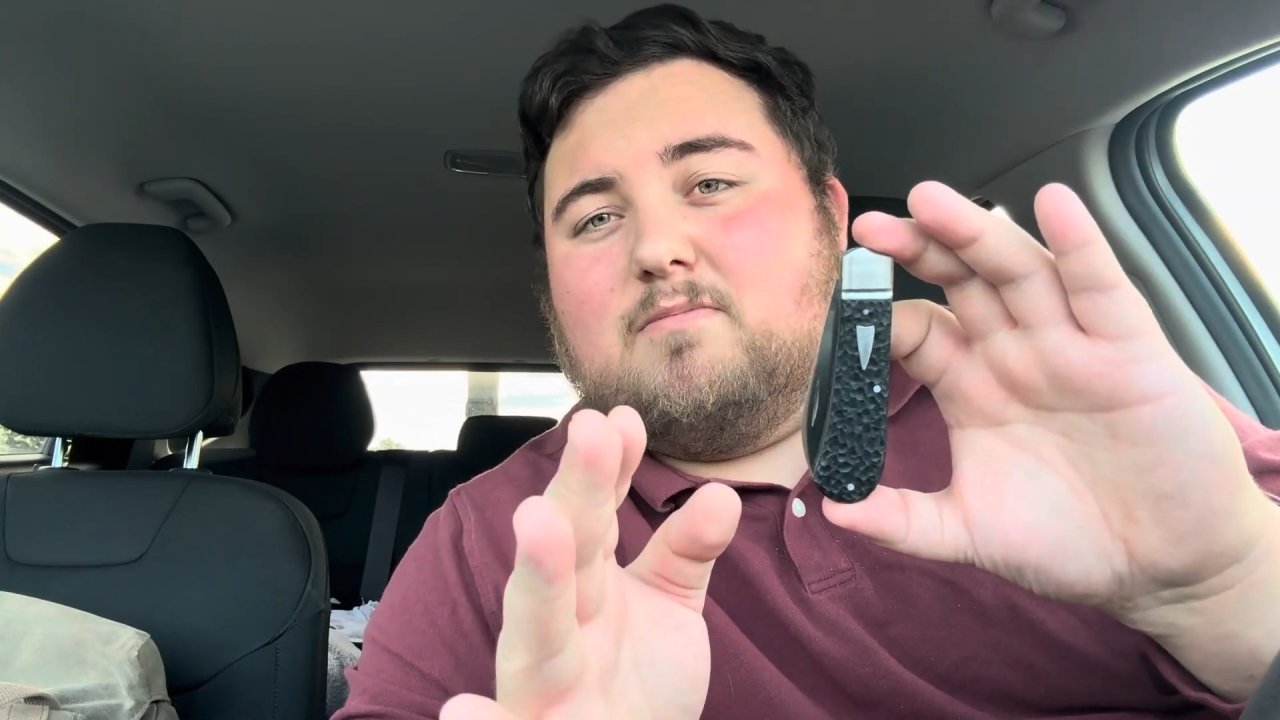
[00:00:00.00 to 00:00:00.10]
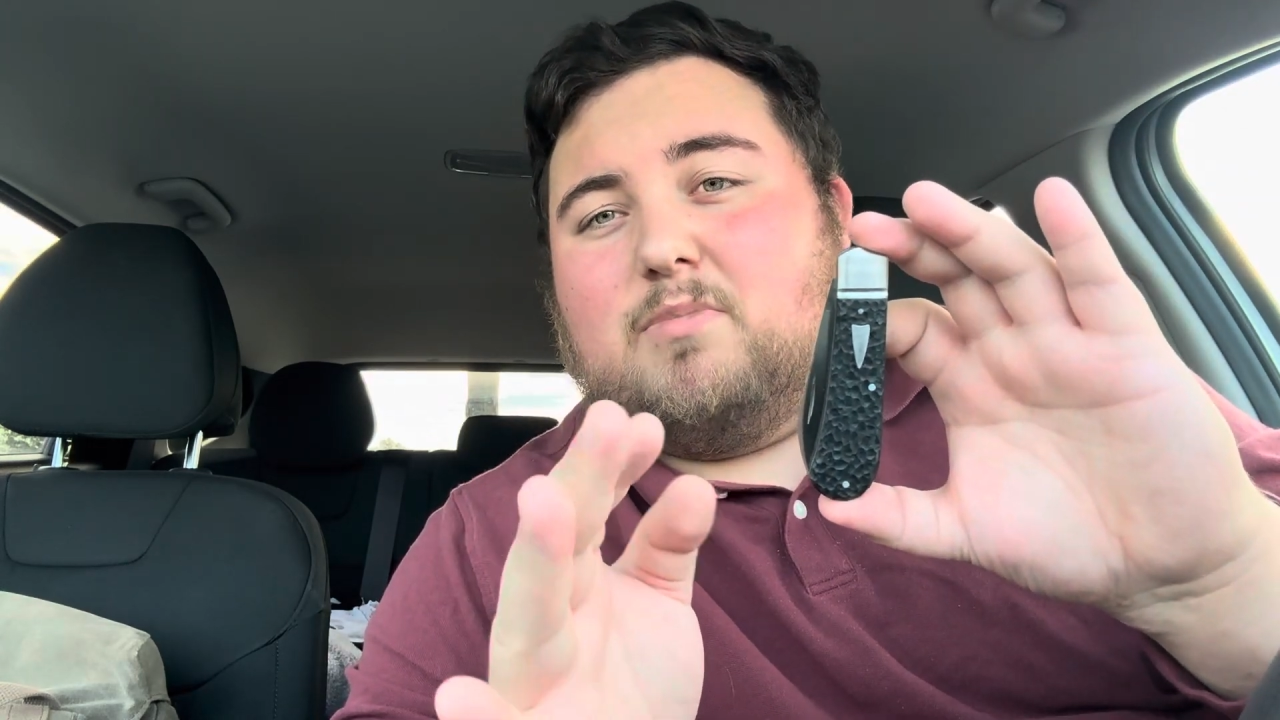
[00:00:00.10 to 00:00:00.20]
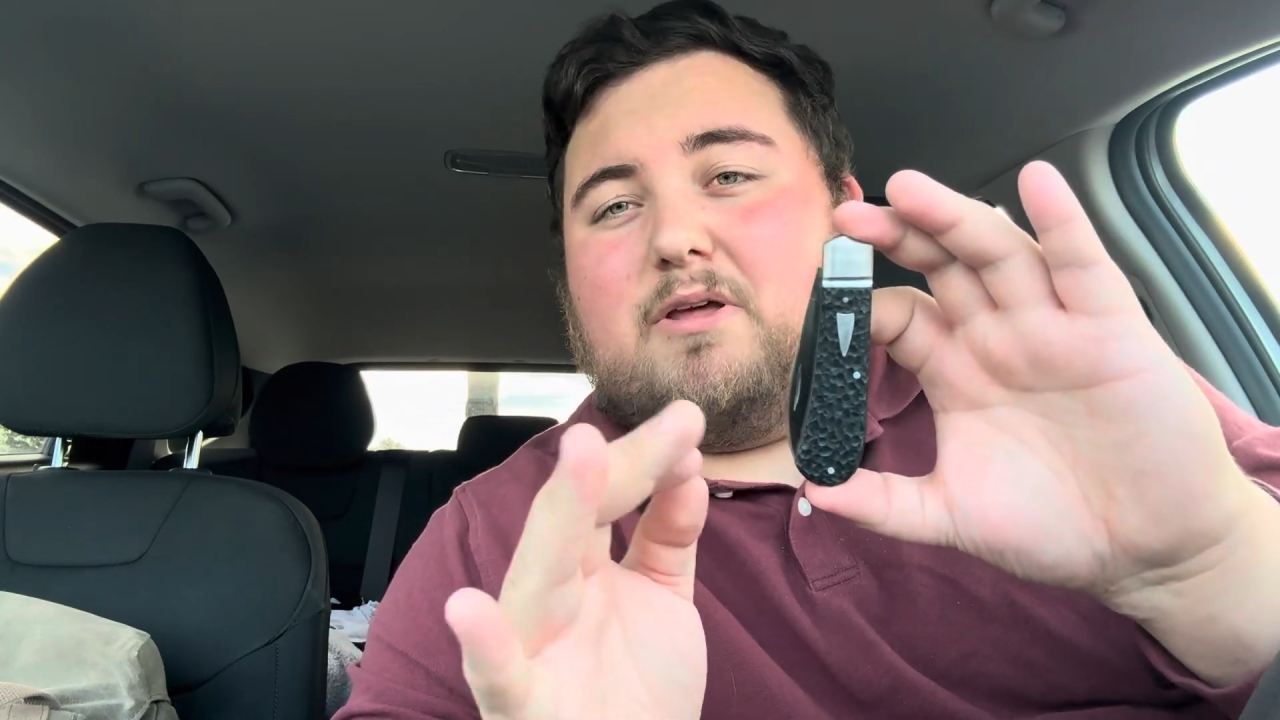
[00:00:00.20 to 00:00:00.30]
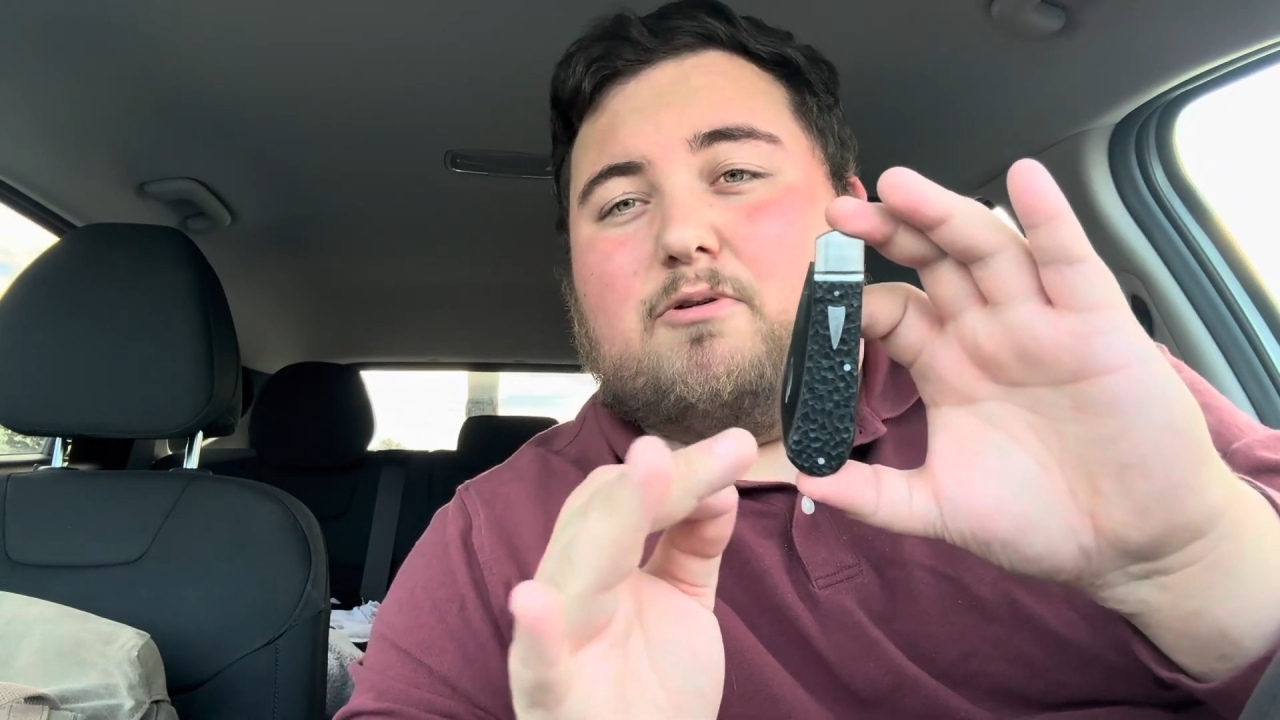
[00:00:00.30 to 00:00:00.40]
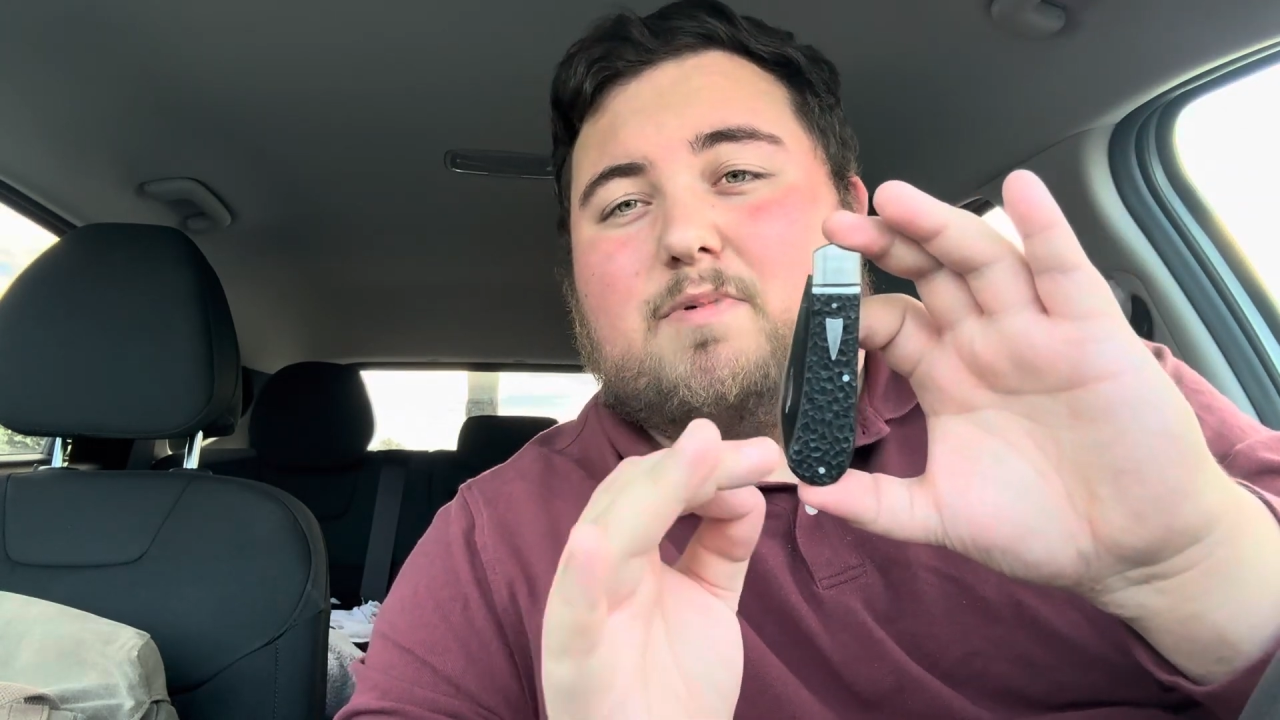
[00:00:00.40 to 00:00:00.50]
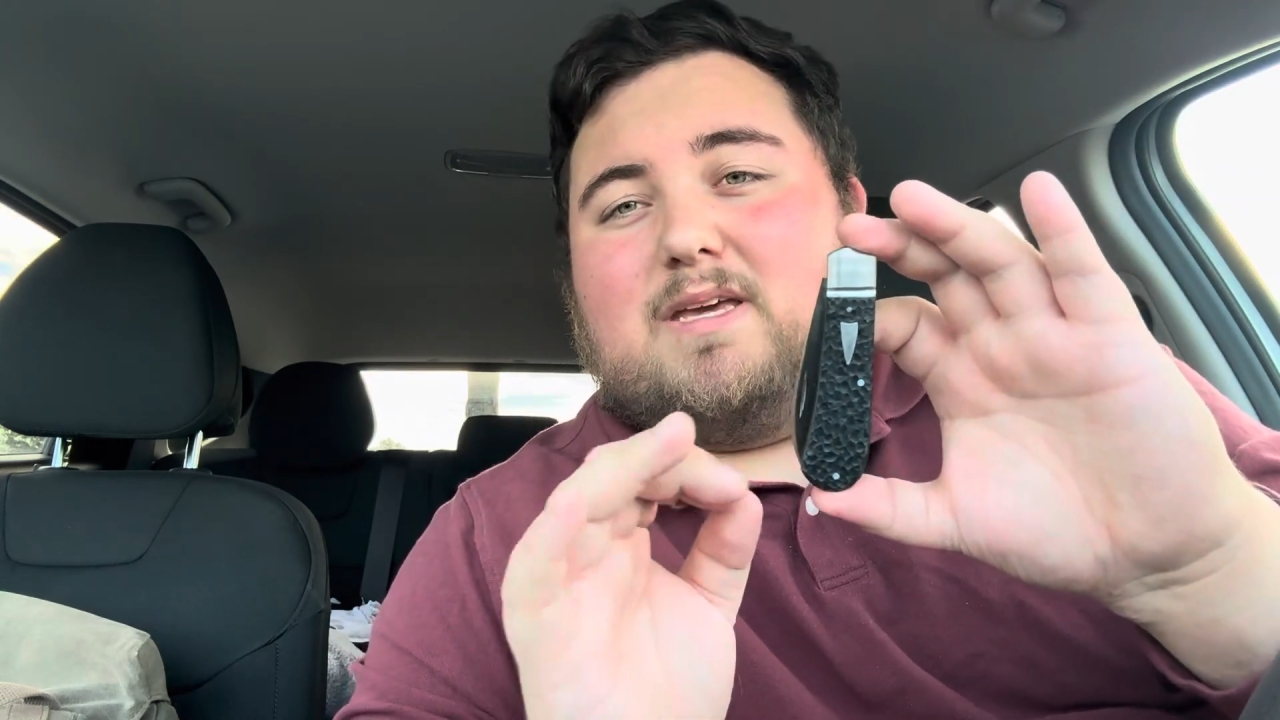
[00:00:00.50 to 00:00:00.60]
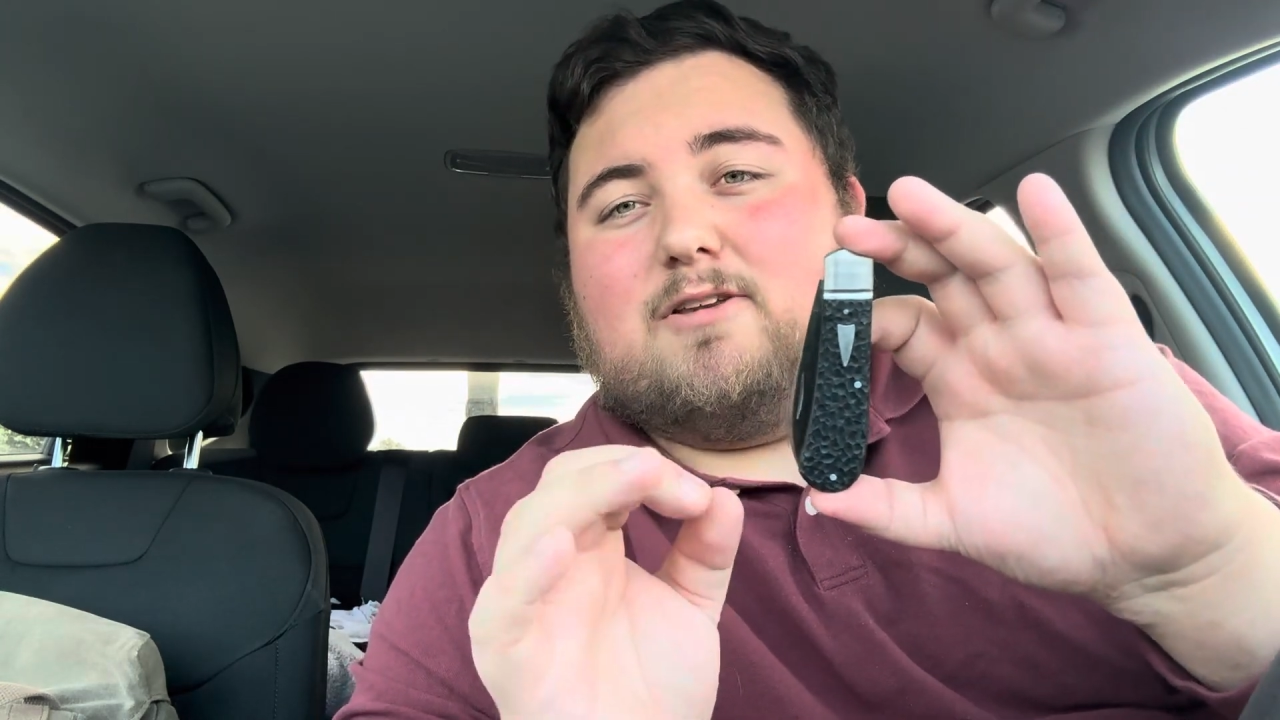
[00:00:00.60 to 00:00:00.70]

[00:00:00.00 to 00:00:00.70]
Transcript: but it would be